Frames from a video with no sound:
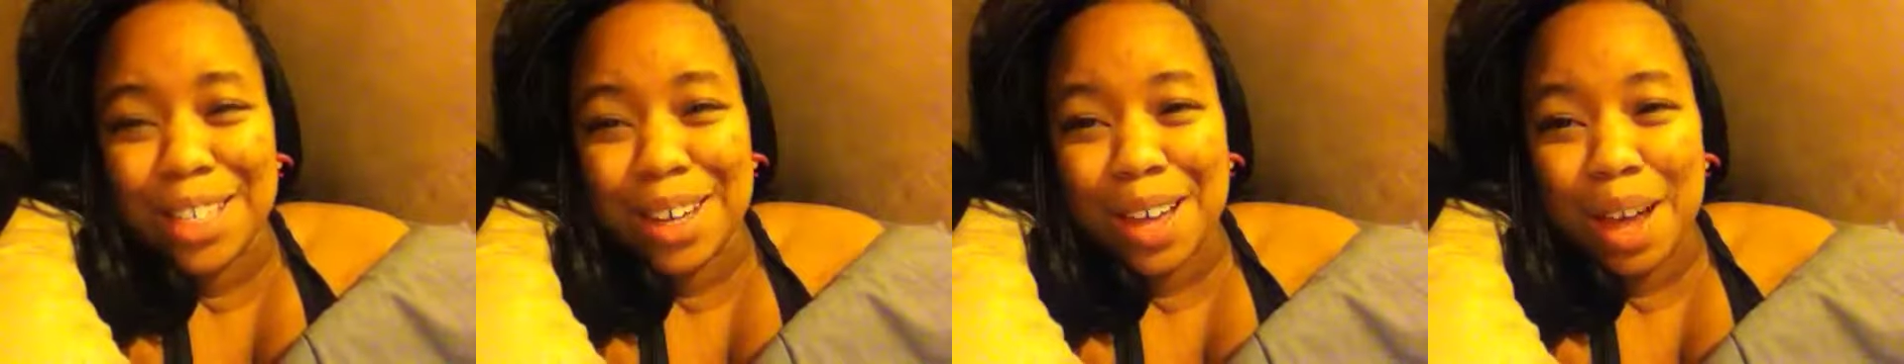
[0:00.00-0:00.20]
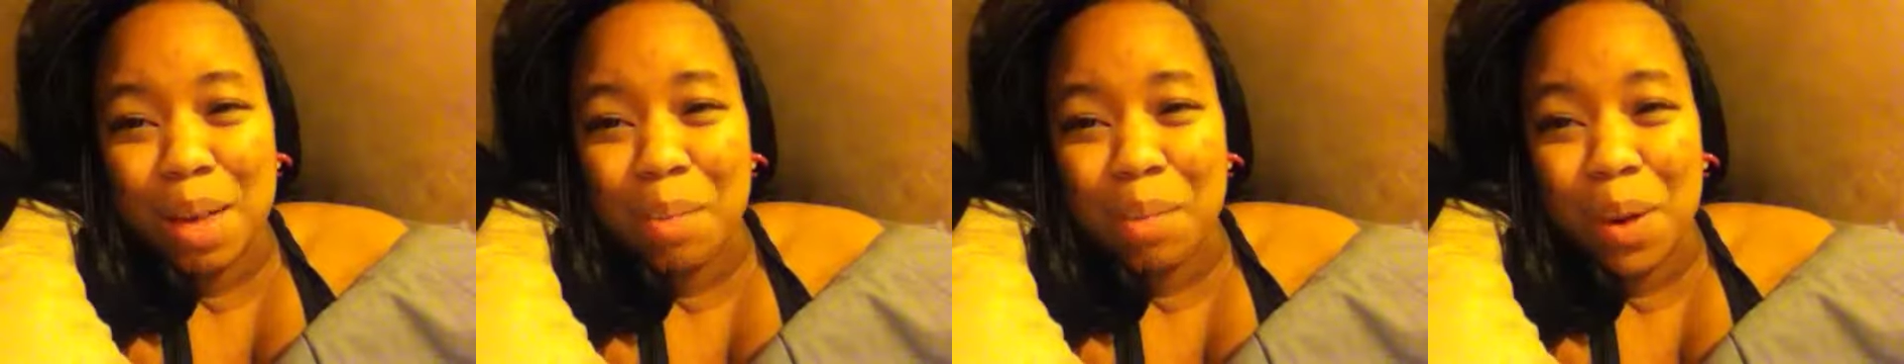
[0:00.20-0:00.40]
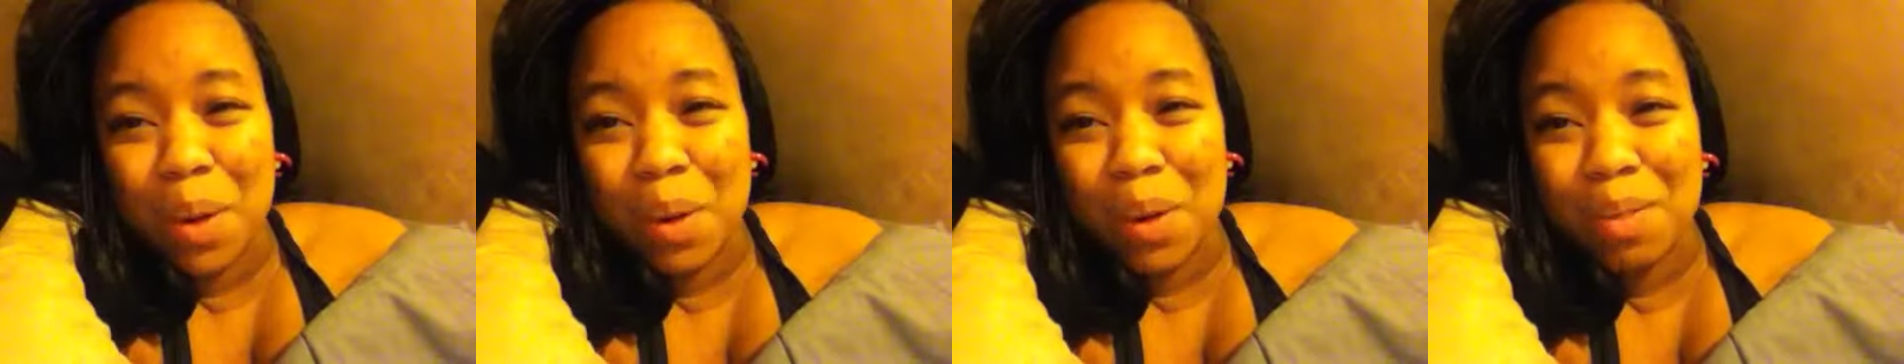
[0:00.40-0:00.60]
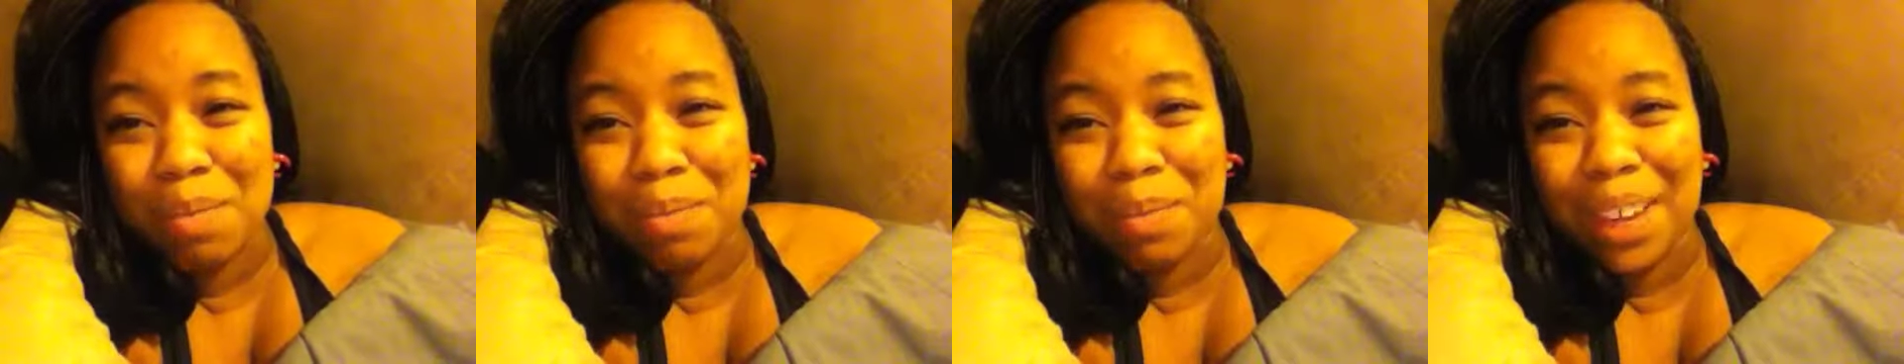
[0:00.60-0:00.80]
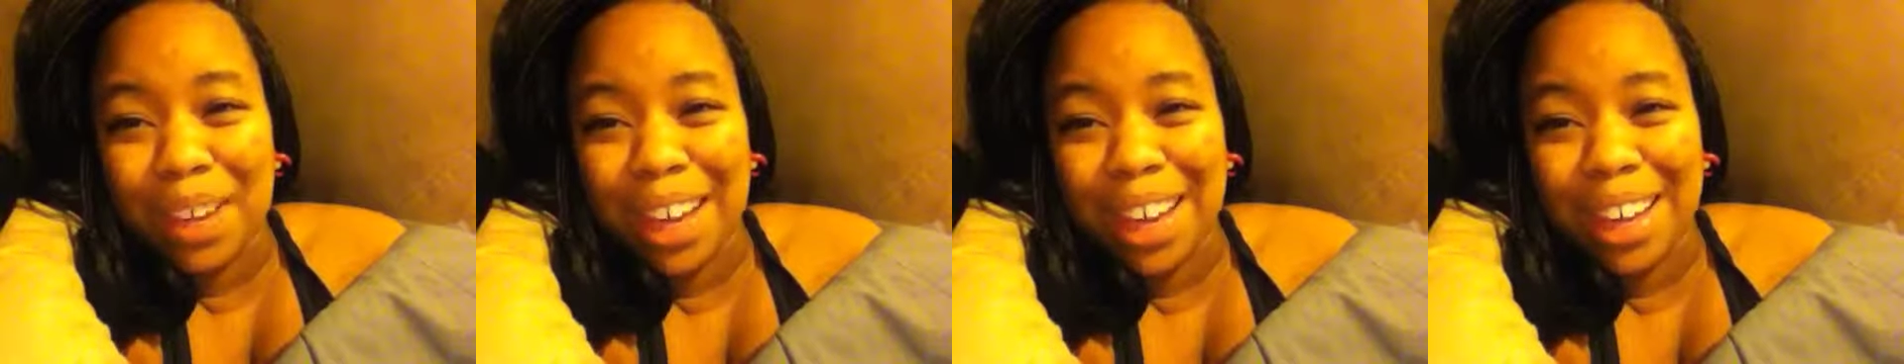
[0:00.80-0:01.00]
I'll come
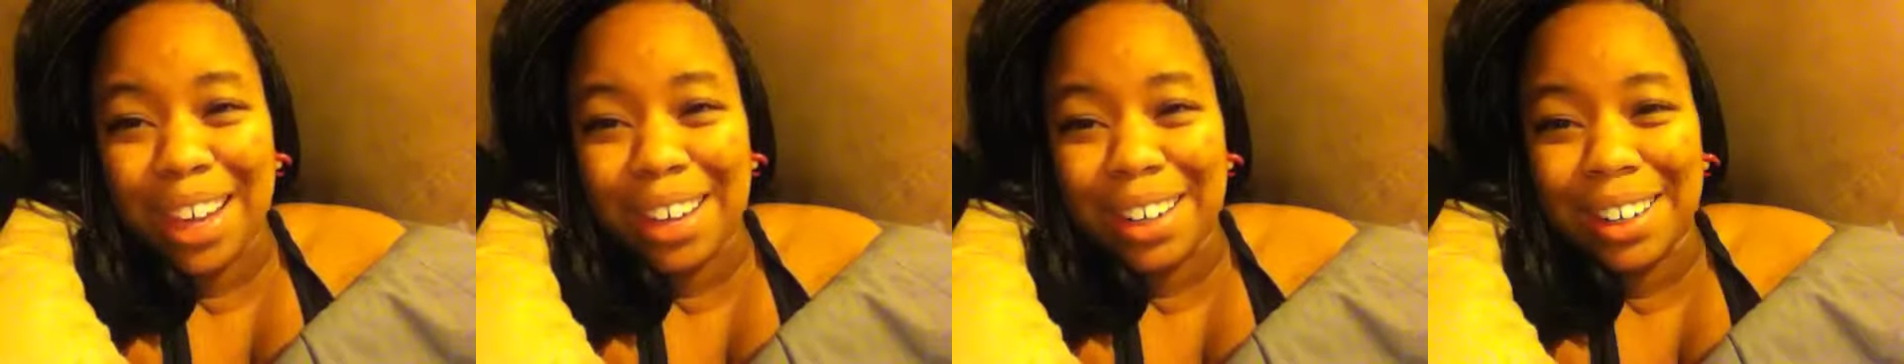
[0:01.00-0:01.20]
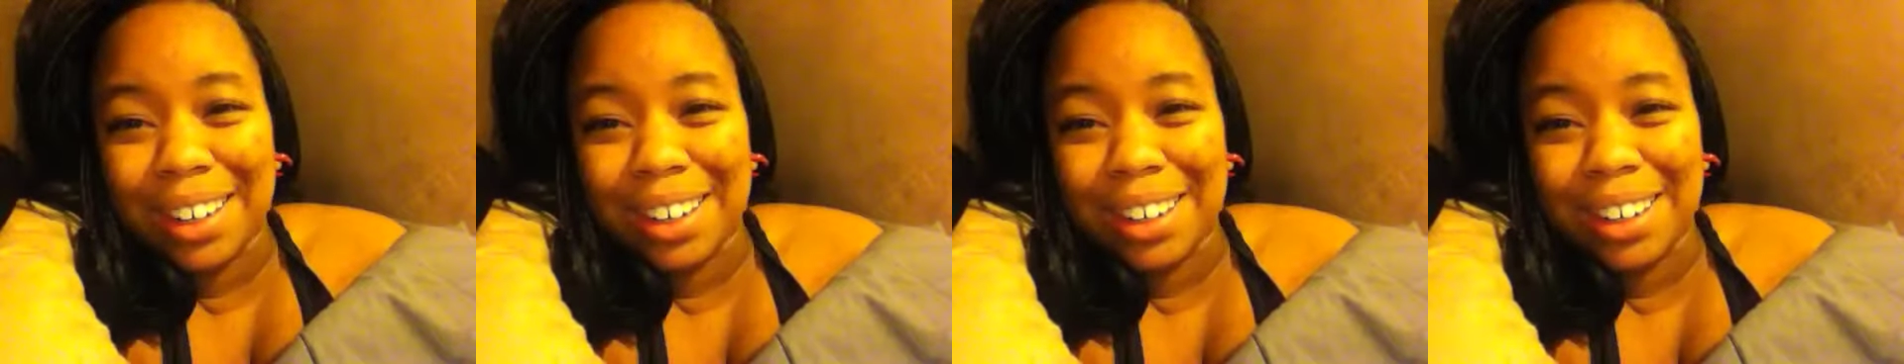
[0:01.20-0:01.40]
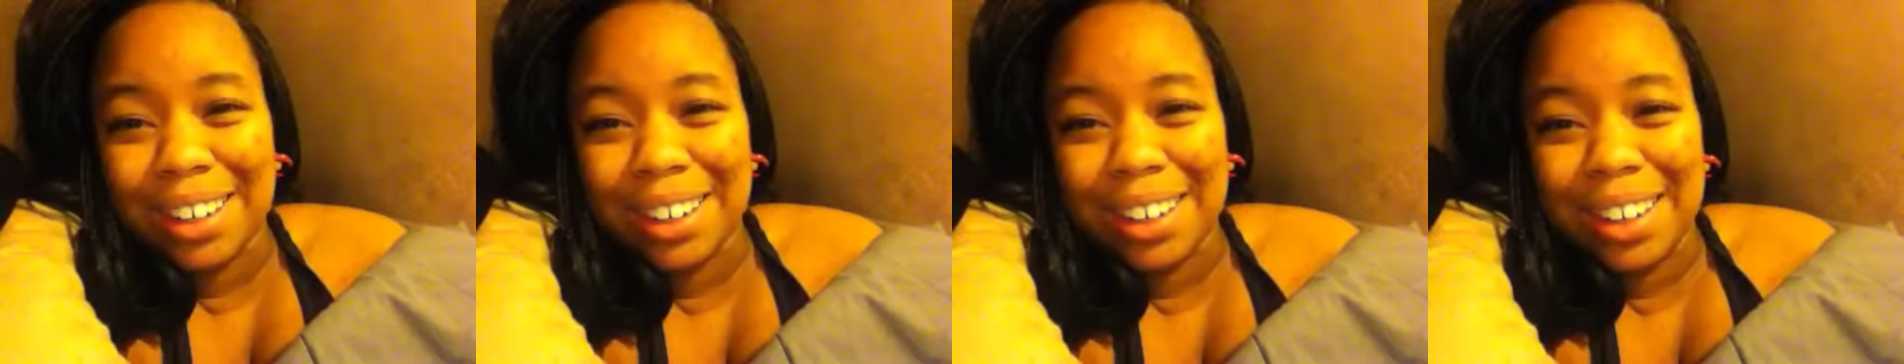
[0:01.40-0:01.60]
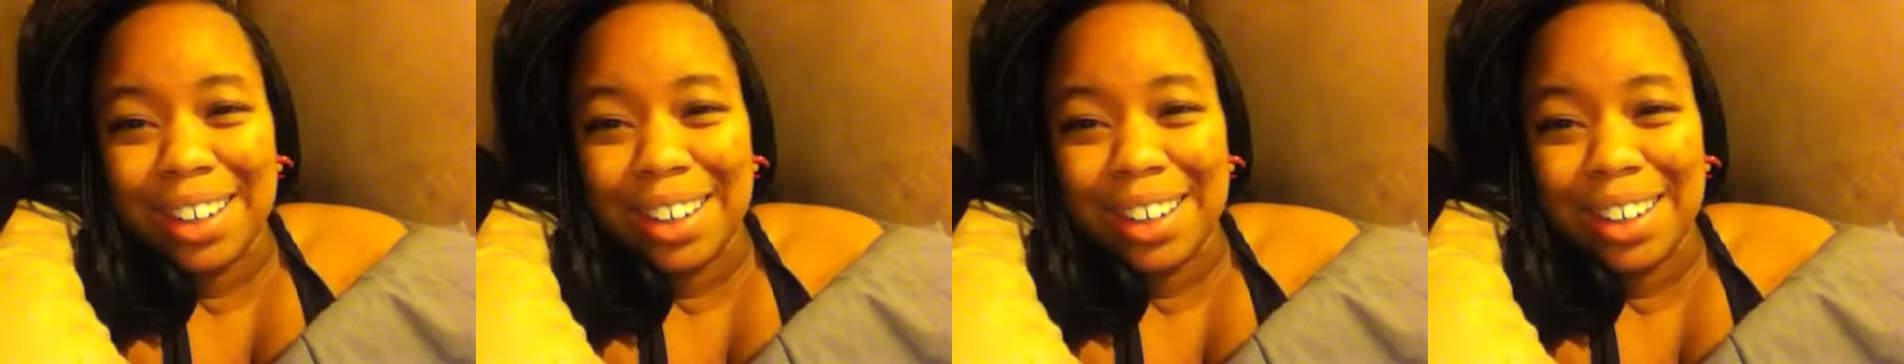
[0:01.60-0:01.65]
home and